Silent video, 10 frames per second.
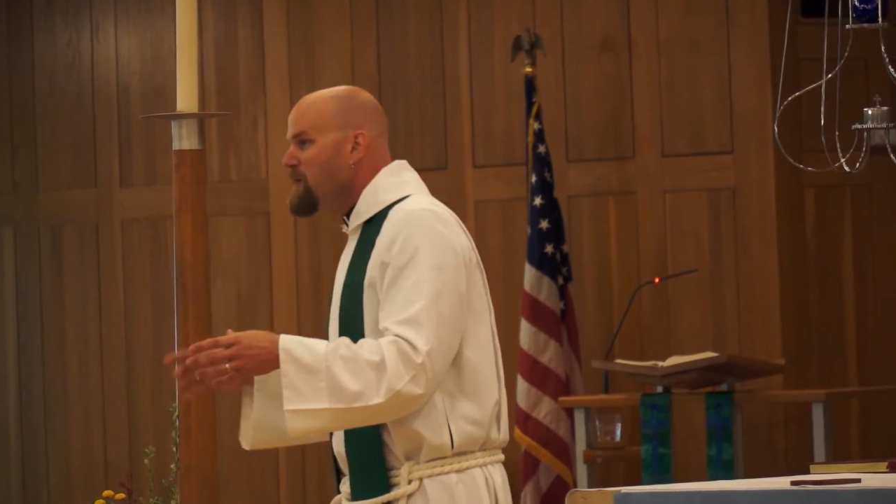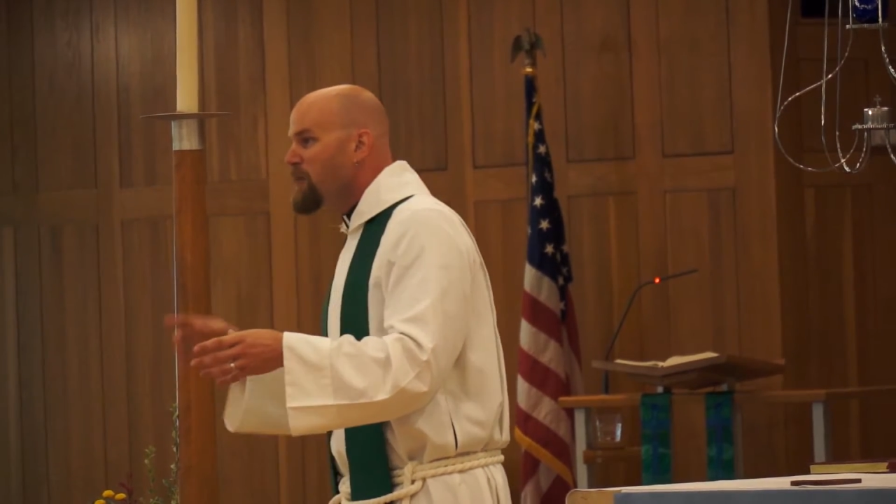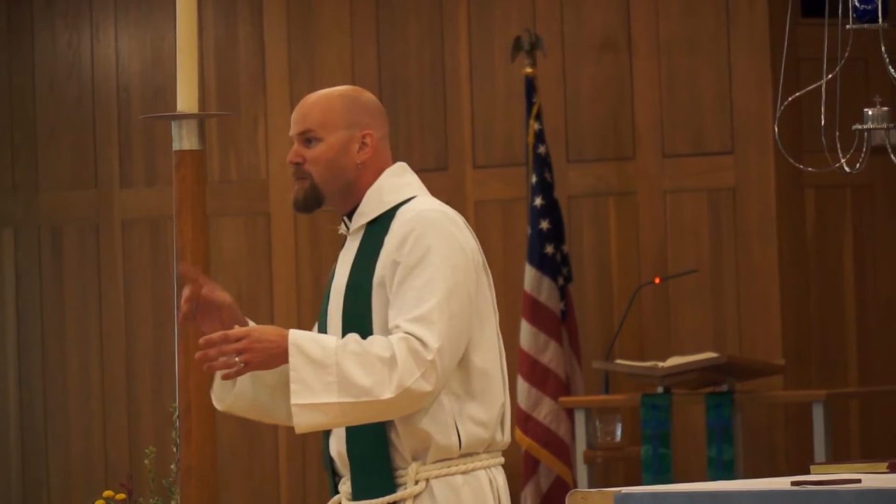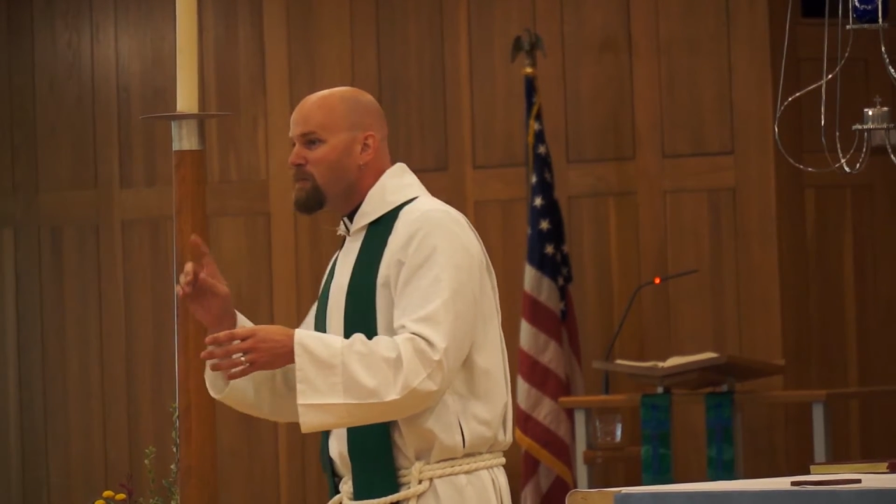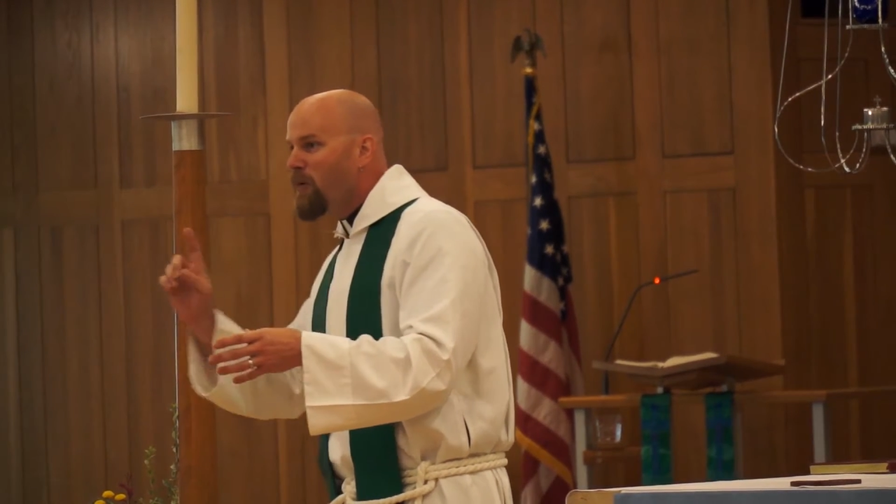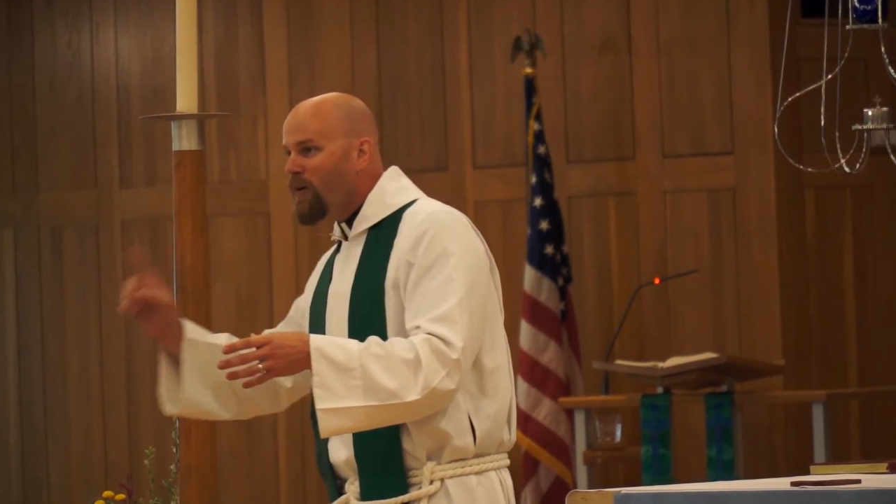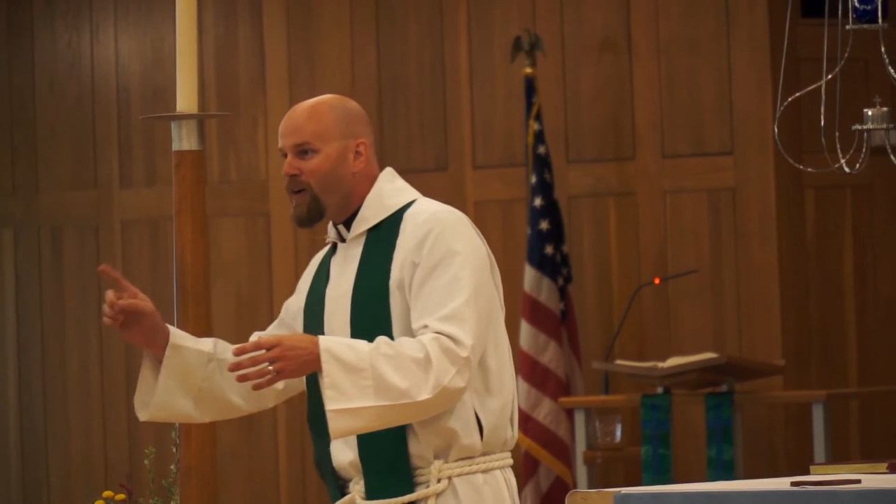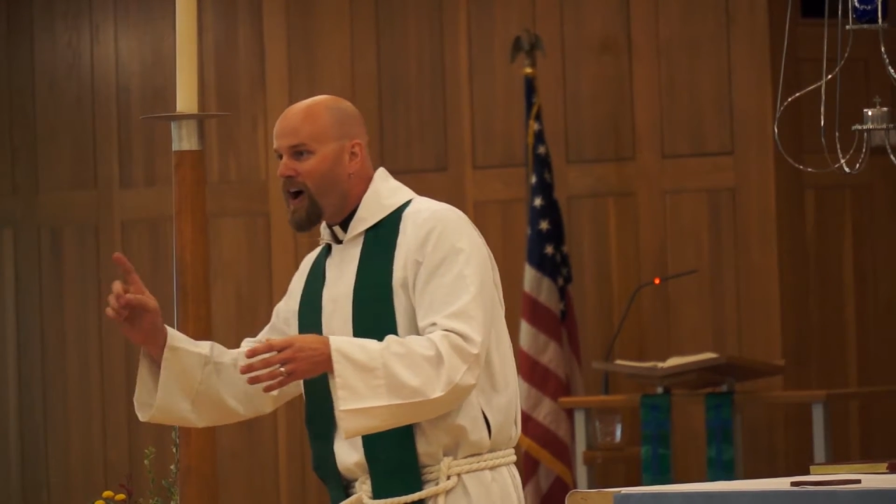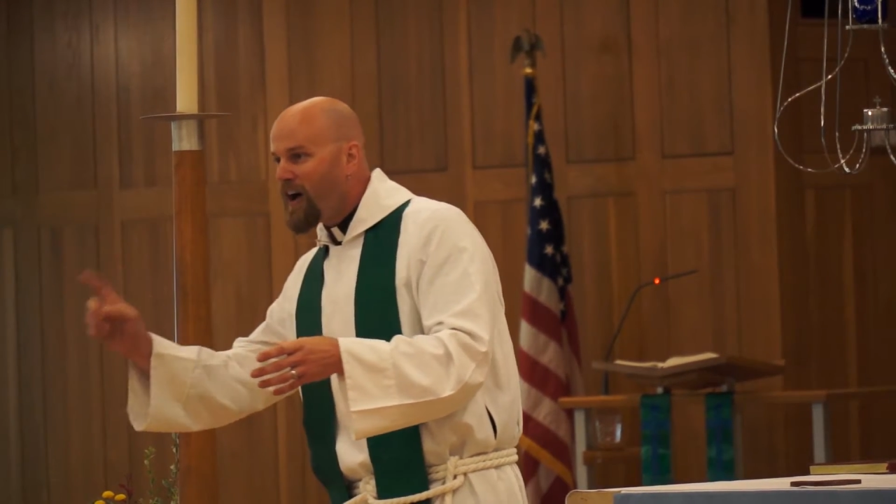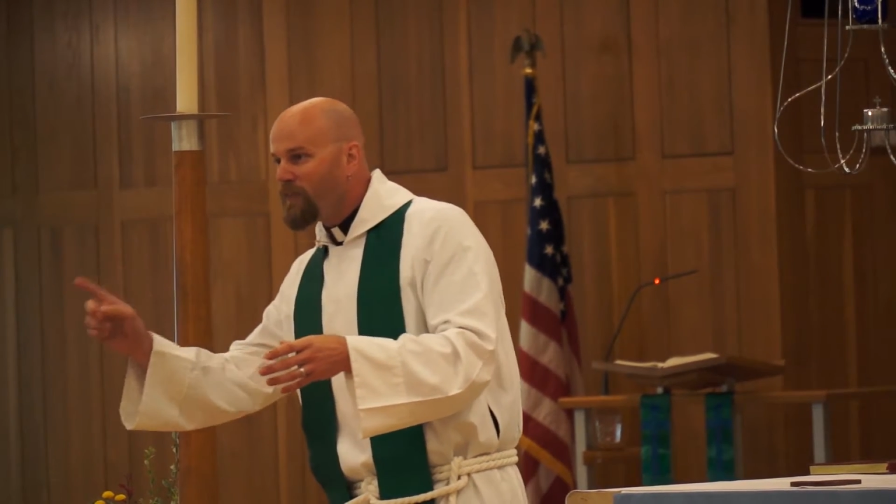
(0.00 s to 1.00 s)
But more
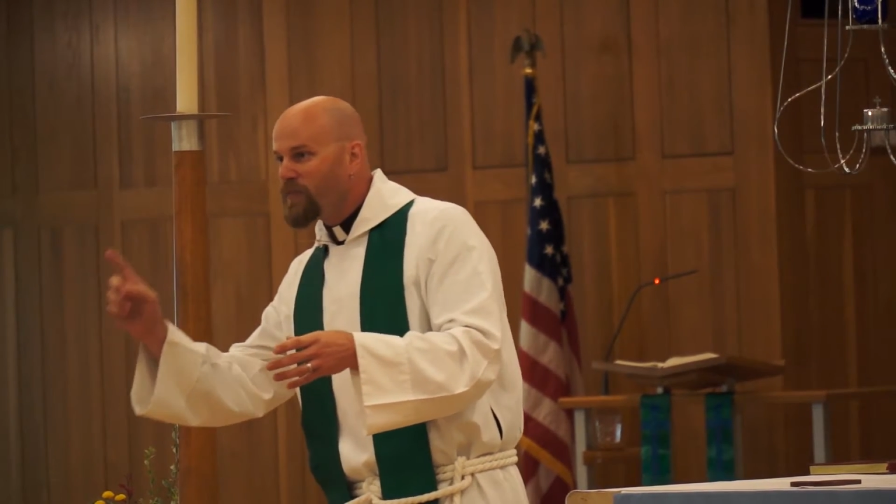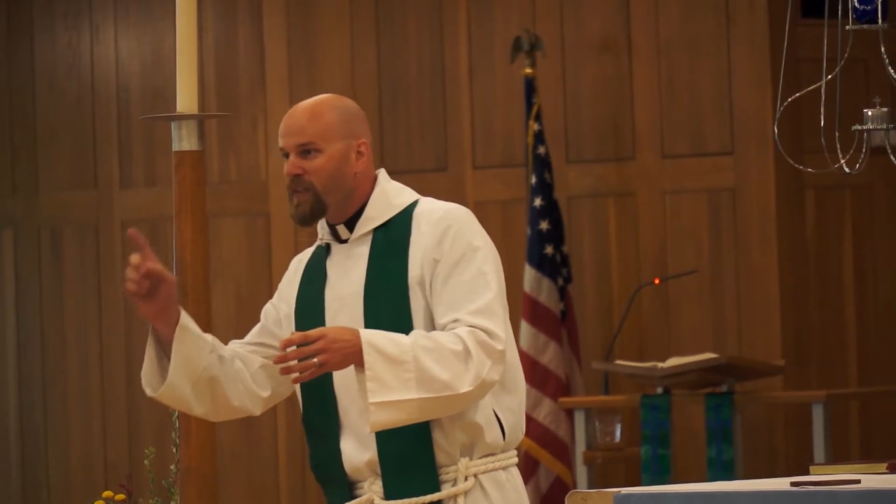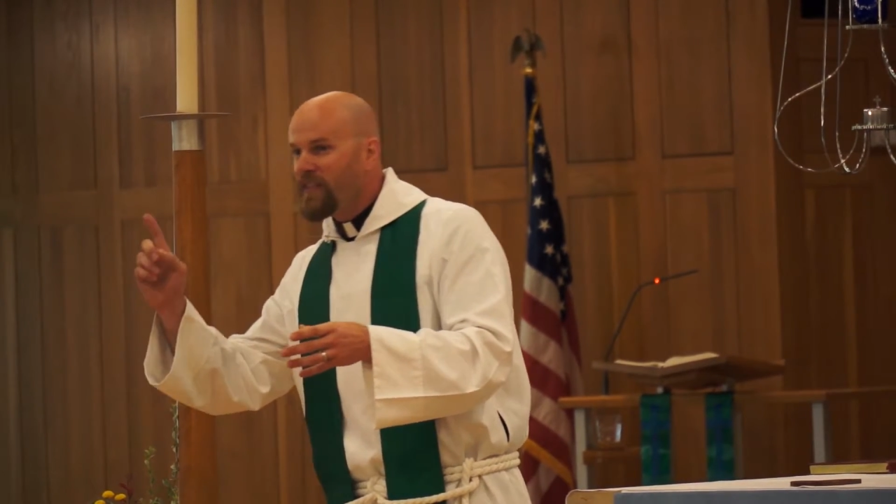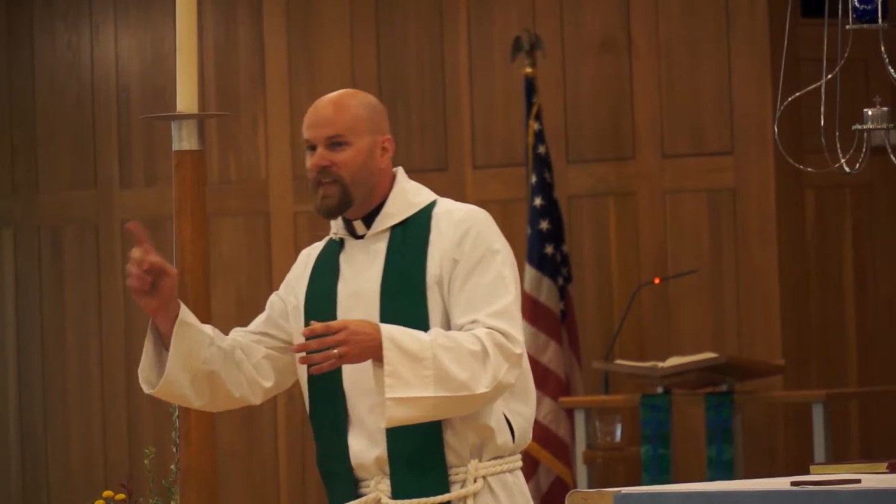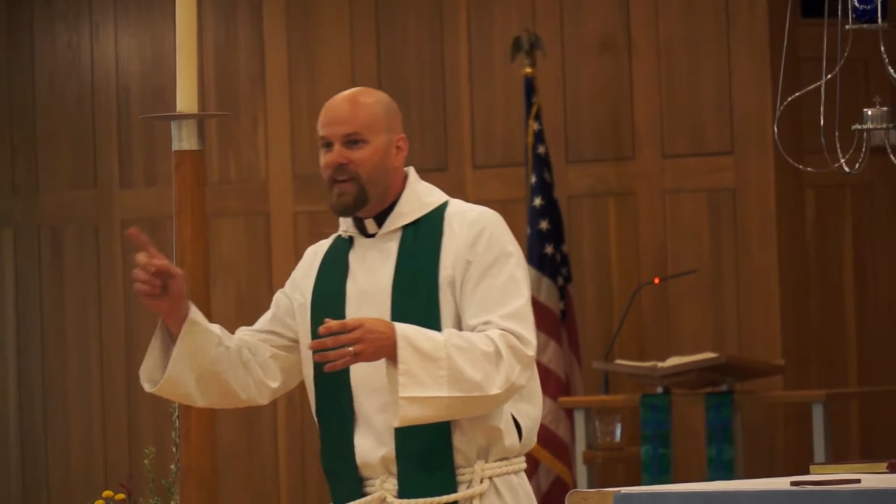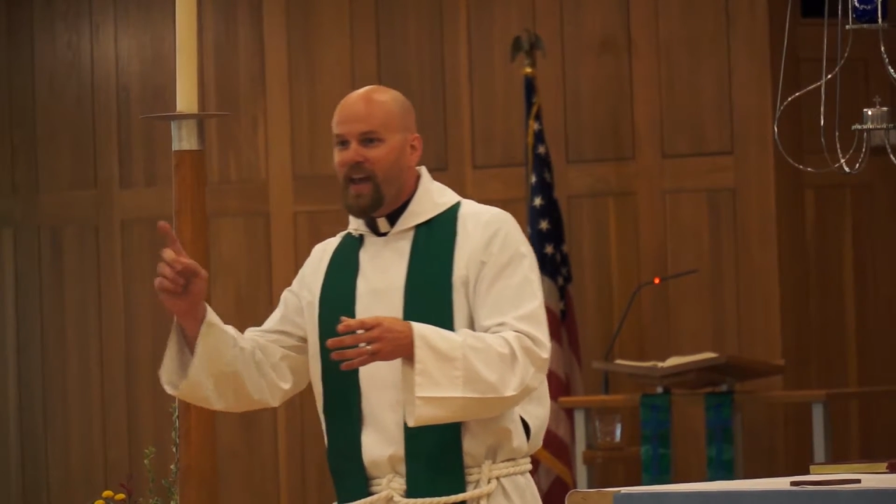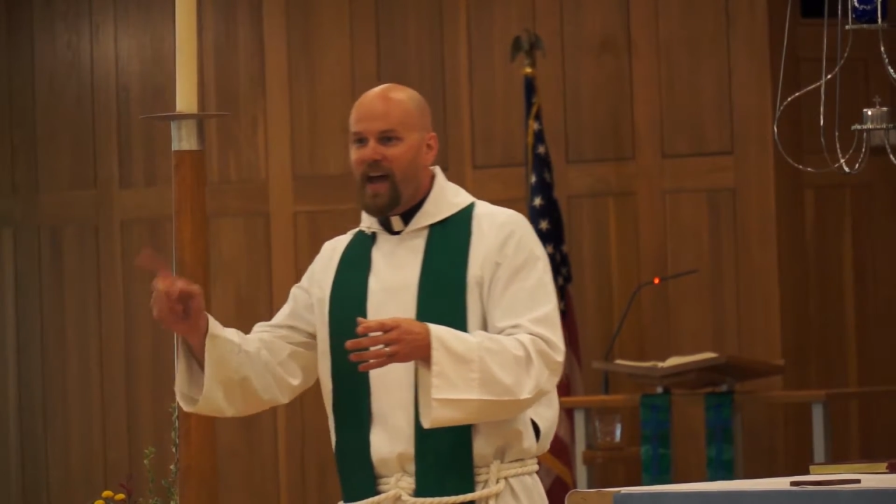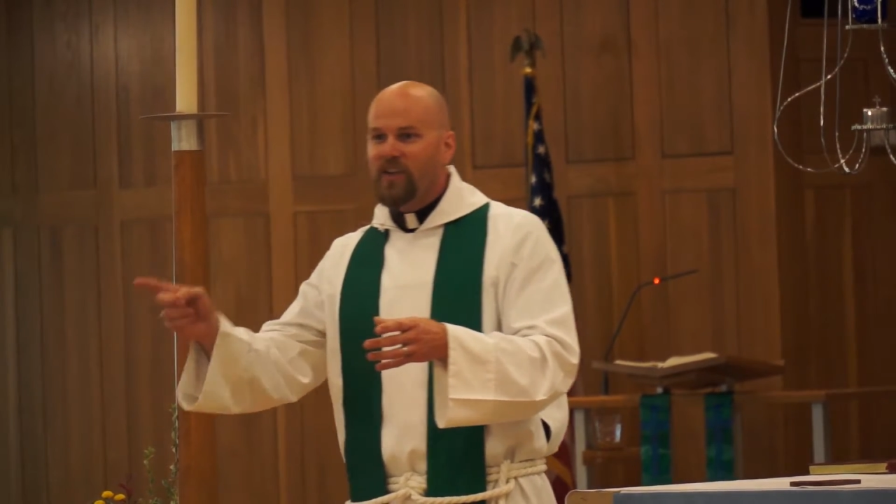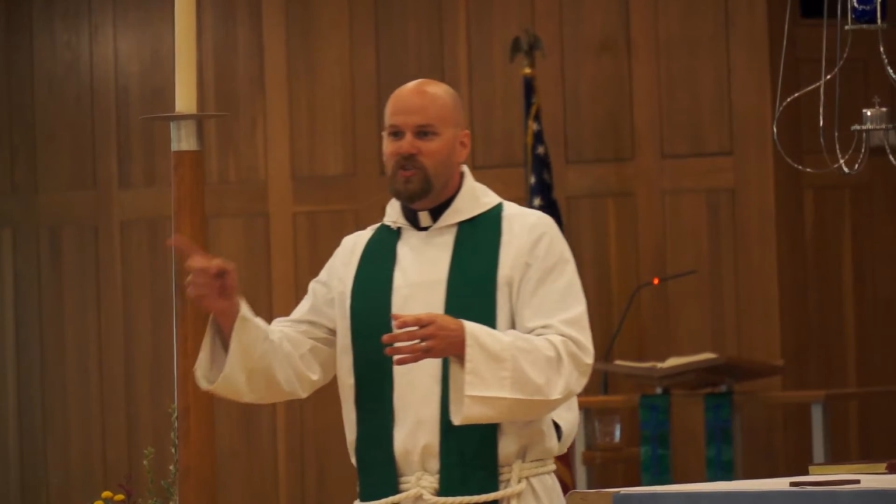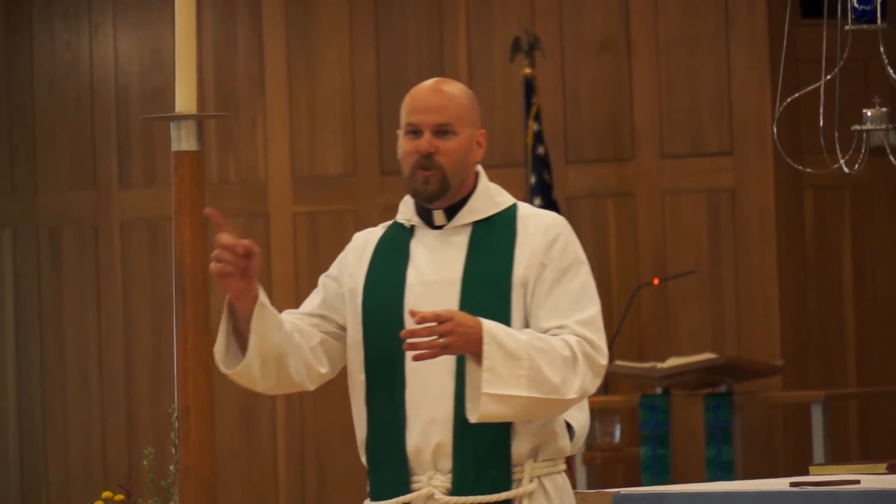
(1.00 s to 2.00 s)
often than not,